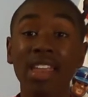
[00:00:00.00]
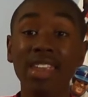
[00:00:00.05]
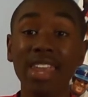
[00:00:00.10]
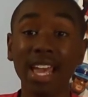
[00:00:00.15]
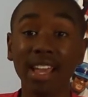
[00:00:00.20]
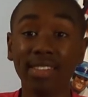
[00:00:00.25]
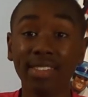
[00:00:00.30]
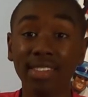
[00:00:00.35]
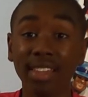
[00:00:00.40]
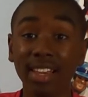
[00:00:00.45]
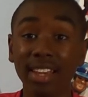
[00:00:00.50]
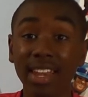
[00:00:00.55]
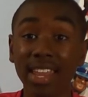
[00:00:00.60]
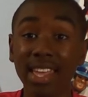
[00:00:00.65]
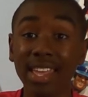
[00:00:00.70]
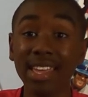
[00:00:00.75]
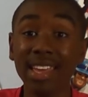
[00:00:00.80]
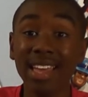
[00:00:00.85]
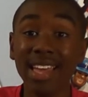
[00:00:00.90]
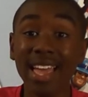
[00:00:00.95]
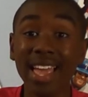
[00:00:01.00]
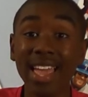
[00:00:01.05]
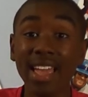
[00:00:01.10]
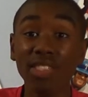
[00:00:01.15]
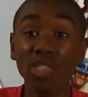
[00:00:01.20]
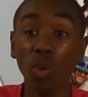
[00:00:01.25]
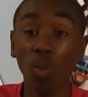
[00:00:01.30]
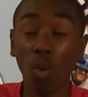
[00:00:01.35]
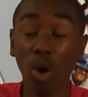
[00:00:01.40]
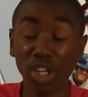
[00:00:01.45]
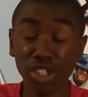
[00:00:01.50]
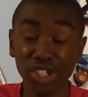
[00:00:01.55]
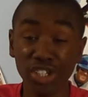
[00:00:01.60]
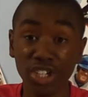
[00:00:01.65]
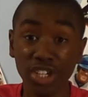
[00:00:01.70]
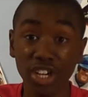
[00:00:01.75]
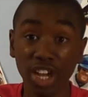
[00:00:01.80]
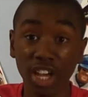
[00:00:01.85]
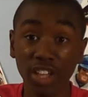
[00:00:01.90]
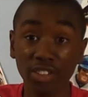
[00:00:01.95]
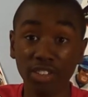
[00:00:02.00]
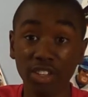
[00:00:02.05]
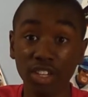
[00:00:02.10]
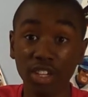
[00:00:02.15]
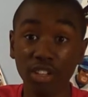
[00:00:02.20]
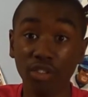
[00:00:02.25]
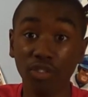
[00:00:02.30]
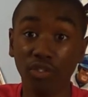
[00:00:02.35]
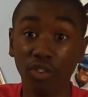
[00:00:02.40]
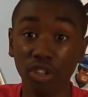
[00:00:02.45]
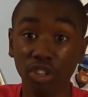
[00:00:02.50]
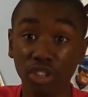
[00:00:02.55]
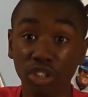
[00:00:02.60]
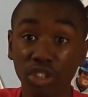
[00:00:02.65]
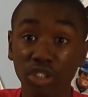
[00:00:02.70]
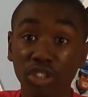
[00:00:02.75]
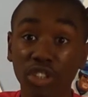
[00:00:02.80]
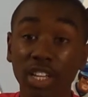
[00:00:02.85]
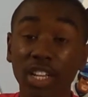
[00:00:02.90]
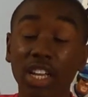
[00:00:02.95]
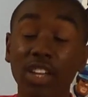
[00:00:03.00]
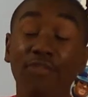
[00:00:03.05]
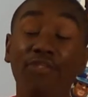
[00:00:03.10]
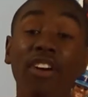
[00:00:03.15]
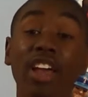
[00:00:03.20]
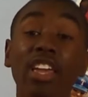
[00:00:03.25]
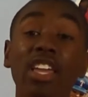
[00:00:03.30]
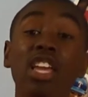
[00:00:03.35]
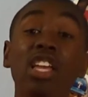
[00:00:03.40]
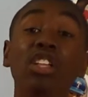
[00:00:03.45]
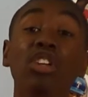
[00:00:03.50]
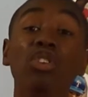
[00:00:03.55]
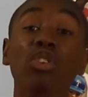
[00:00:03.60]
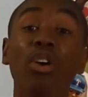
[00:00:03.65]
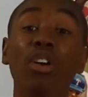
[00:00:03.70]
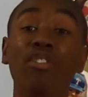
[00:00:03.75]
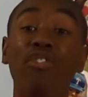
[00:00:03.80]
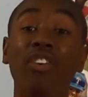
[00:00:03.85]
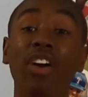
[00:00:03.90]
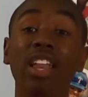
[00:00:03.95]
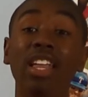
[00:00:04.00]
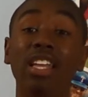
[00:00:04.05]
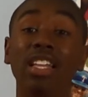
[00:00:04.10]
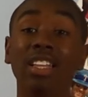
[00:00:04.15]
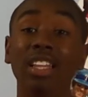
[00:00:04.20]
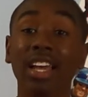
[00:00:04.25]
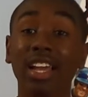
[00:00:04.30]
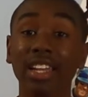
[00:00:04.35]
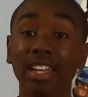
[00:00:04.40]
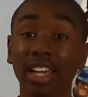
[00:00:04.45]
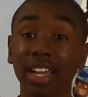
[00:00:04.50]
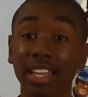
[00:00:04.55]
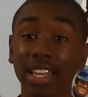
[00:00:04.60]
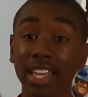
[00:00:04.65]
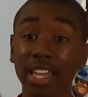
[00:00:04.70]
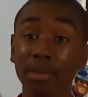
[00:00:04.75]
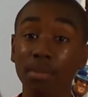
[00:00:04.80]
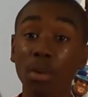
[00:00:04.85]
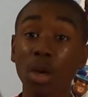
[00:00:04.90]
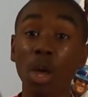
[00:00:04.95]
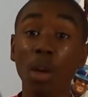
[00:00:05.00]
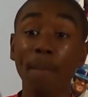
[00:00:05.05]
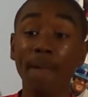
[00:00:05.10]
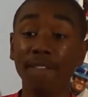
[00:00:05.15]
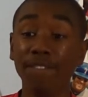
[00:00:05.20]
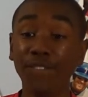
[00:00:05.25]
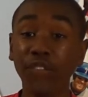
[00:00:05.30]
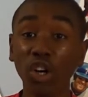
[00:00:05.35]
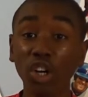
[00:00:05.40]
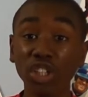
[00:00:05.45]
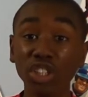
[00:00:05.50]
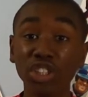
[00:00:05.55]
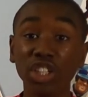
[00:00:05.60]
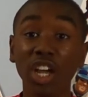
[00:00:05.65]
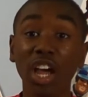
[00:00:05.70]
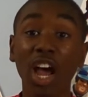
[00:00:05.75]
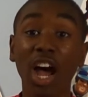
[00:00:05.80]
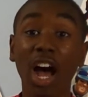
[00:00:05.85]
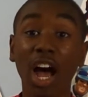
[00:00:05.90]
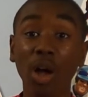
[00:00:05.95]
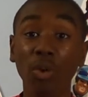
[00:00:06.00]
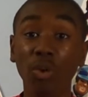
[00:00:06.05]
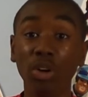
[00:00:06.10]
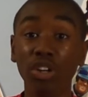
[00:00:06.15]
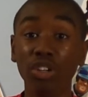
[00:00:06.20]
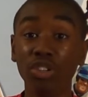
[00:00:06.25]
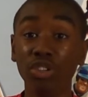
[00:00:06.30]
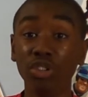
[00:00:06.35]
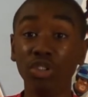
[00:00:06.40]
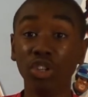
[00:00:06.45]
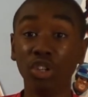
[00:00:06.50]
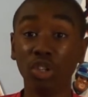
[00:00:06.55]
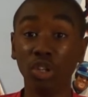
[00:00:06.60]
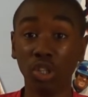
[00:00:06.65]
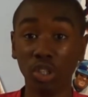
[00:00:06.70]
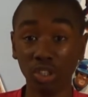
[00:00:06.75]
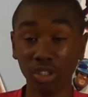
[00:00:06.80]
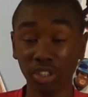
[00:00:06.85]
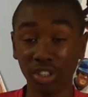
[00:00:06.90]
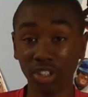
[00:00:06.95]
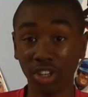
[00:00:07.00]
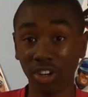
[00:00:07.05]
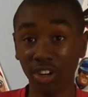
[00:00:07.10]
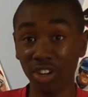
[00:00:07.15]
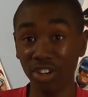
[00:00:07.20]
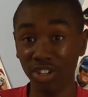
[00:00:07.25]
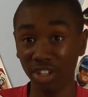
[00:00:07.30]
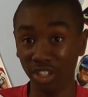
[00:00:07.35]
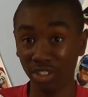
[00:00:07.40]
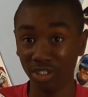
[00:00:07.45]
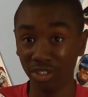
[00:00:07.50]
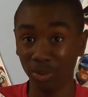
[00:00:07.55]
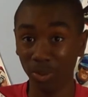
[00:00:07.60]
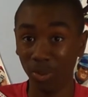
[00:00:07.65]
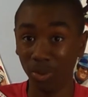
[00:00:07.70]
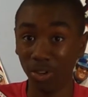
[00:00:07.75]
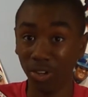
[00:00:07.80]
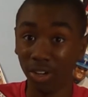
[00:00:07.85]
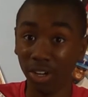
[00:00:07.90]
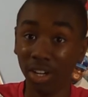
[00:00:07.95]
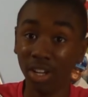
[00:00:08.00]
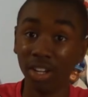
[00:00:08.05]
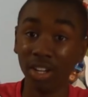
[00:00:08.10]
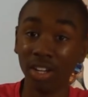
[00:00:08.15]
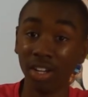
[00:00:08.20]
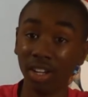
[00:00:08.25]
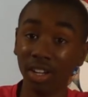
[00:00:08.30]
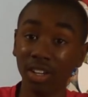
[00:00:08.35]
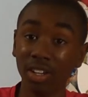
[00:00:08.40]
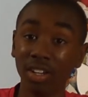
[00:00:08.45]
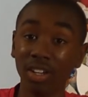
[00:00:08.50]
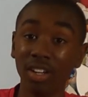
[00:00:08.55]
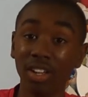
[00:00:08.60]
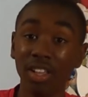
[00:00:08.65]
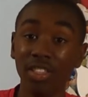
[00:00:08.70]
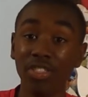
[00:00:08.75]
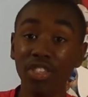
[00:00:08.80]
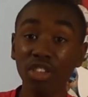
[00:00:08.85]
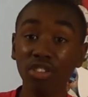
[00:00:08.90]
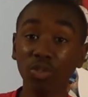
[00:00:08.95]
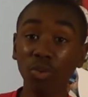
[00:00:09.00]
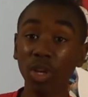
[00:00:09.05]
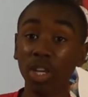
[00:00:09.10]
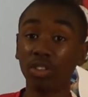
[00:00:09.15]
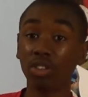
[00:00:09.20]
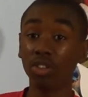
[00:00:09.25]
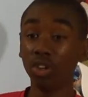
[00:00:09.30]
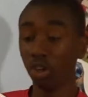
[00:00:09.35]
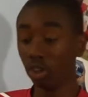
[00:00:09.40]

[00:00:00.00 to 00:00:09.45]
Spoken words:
next Sunday and the Washington Huskies versus the Illinois Fighting Illini game. But first, I want to do the Gold Star and Dunce Award. This week's